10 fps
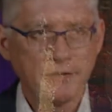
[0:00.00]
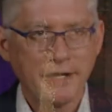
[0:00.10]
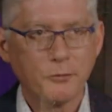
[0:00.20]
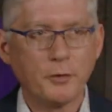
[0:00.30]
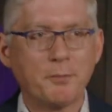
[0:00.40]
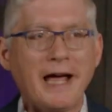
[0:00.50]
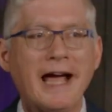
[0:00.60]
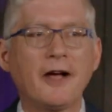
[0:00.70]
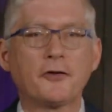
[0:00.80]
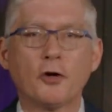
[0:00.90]
death would
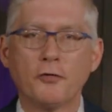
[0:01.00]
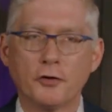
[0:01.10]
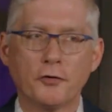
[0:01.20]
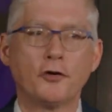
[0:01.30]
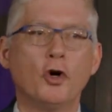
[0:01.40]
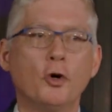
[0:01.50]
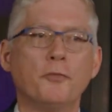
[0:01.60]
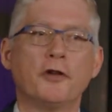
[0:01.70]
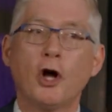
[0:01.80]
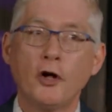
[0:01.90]
pass over those
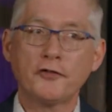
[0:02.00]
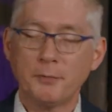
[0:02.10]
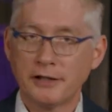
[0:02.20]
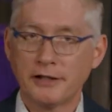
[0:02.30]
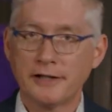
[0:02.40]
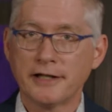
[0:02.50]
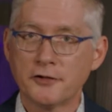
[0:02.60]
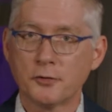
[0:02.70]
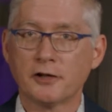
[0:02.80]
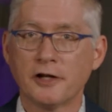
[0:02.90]
homes, and ultimately the
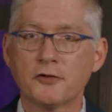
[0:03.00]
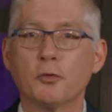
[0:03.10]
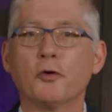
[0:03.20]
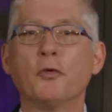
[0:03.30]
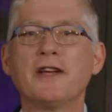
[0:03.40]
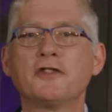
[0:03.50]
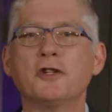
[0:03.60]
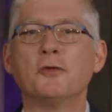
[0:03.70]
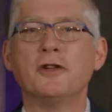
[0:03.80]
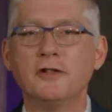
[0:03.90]
Israelites were
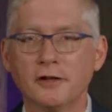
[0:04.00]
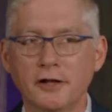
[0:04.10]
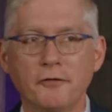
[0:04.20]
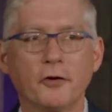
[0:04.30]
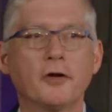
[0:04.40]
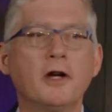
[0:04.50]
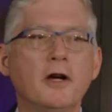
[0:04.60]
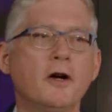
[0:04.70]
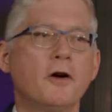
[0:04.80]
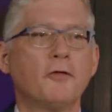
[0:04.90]
rescued, delivered
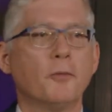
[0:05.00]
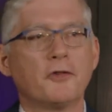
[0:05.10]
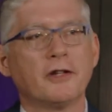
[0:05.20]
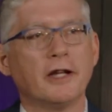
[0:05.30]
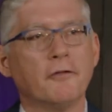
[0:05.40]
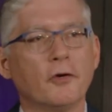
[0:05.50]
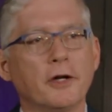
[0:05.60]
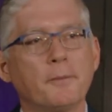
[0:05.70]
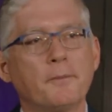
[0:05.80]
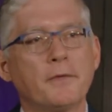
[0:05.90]
from slavery.